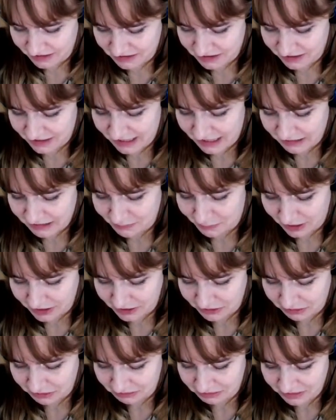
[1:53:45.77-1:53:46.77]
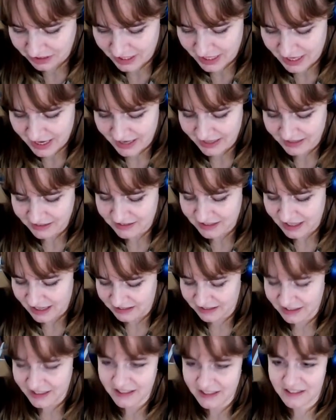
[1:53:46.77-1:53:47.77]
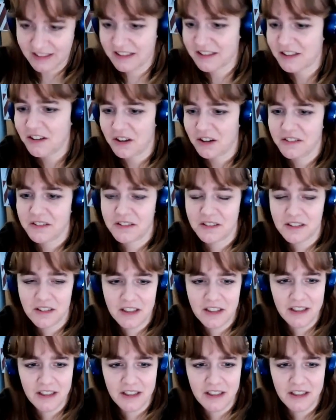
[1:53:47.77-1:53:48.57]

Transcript: as Michael says, that it's not,